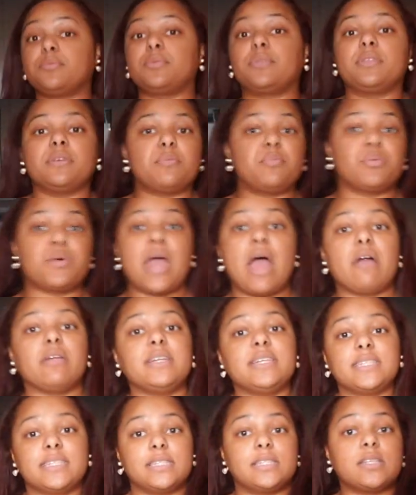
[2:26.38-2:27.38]
the
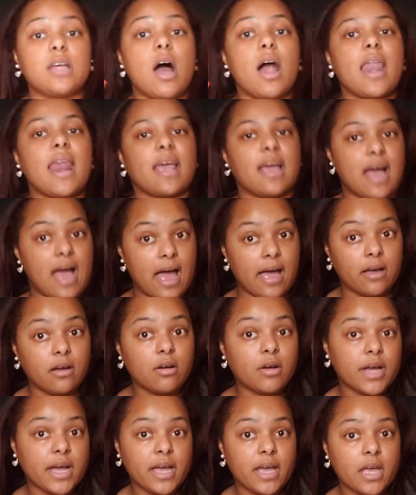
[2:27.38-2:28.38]
brownies is all I got,
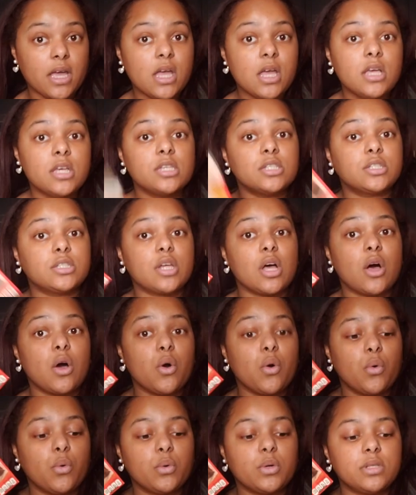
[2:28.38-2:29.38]
okay?
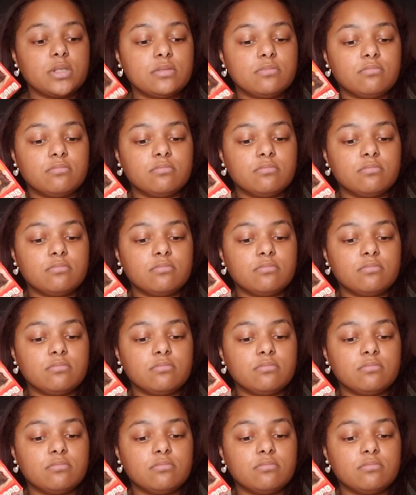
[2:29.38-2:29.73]
So,